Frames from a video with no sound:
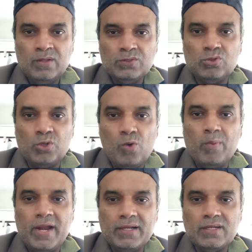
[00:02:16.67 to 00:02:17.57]
So the
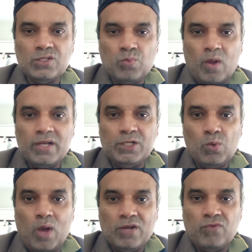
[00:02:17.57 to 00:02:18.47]
numerator is 1 into
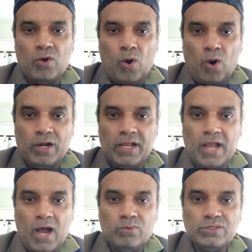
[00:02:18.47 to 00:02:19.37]
1 for ordinary
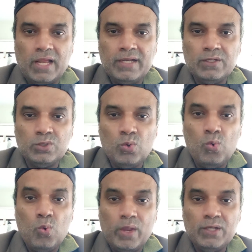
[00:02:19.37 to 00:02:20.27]
house and
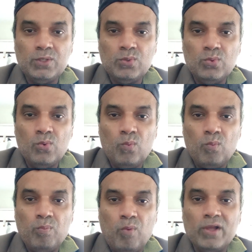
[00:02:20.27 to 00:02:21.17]
2 into zero
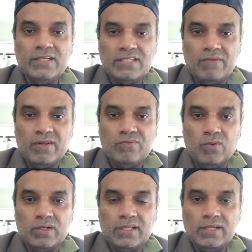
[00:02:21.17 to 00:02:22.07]
point 0.7
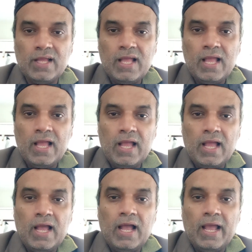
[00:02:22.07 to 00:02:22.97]
for the
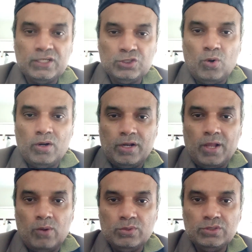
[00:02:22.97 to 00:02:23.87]
extraordinary
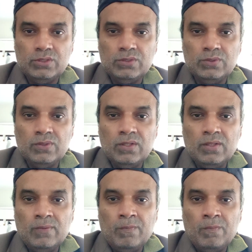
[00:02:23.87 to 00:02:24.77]
house.
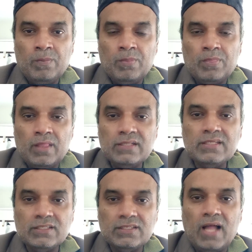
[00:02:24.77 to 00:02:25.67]

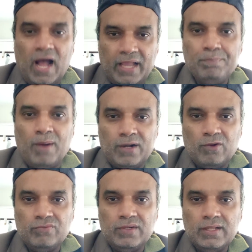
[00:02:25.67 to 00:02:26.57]
This is the high part
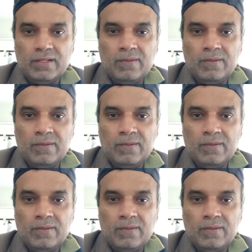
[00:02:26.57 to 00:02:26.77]
of it.